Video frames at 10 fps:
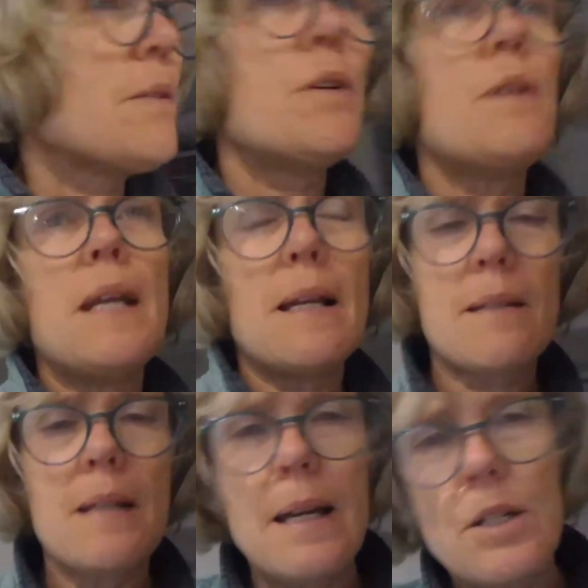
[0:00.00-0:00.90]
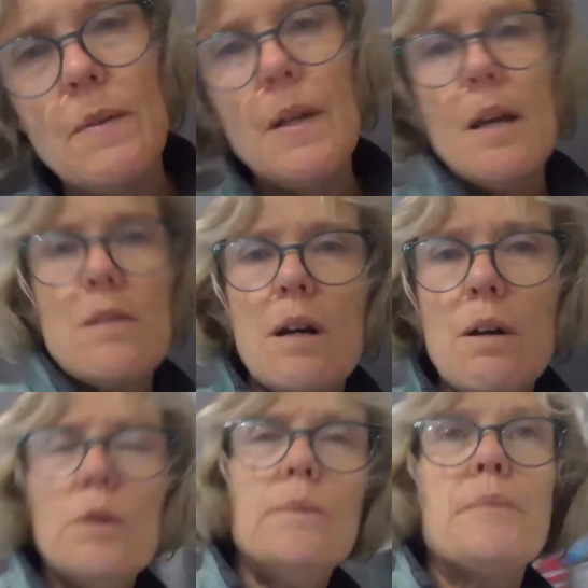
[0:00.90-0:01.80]
do the next stage.
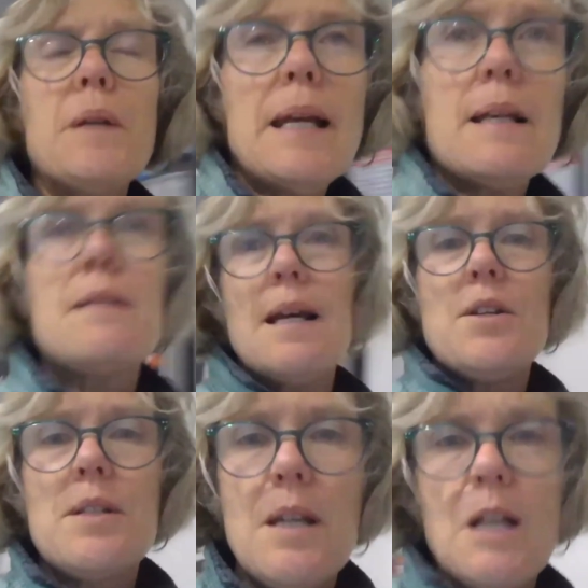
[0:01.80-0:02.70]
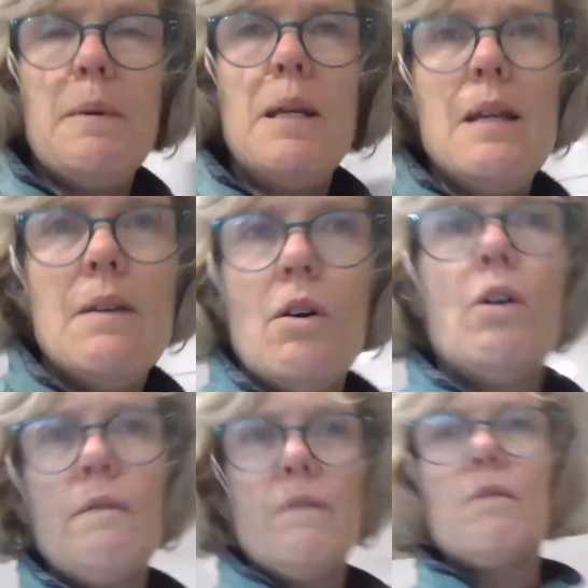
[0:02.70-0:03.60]
So the next stage is going to be on